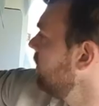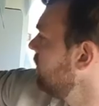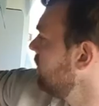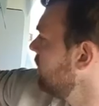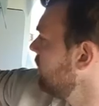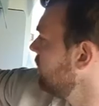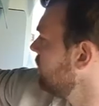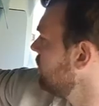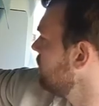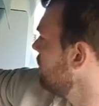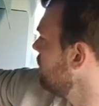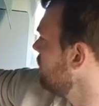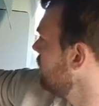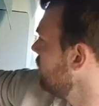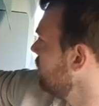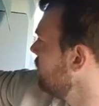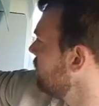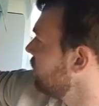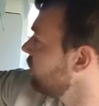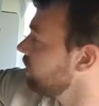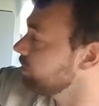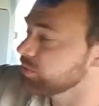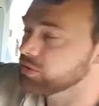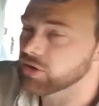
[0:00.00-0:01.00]
which is
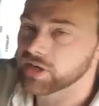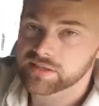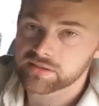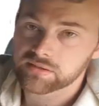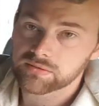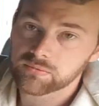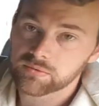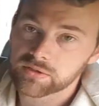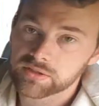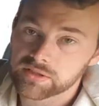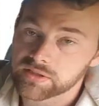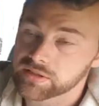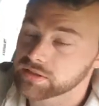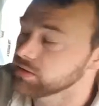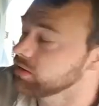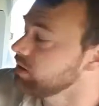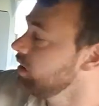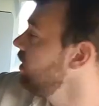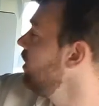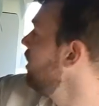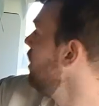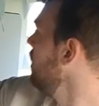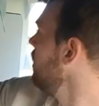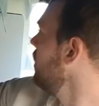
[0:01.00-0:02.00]
also a present, which is
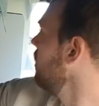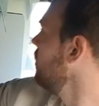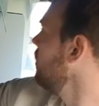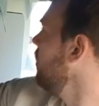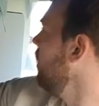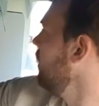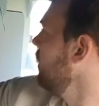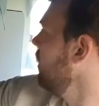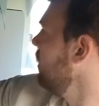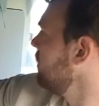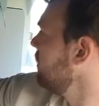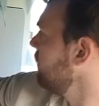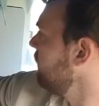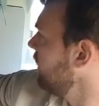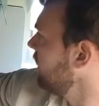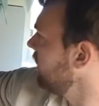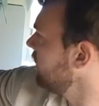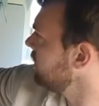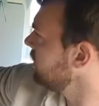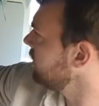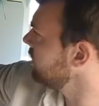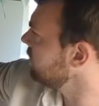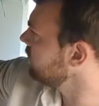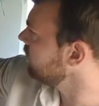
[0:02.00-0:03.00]
quite nice. I think
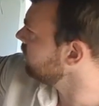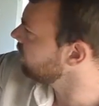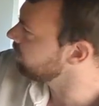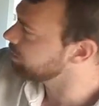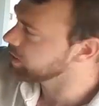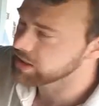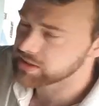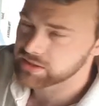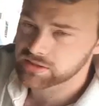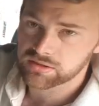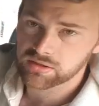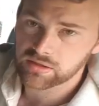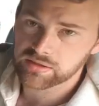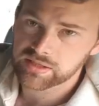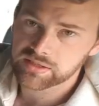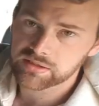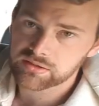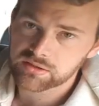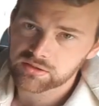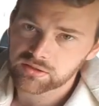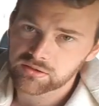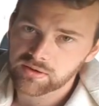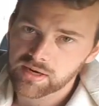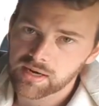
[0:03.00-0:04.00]
this is all the pictures on
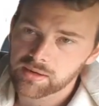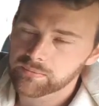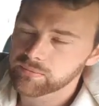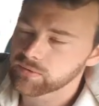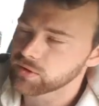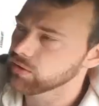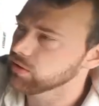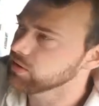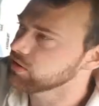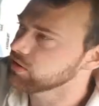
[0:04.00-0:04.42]
Instagram, all the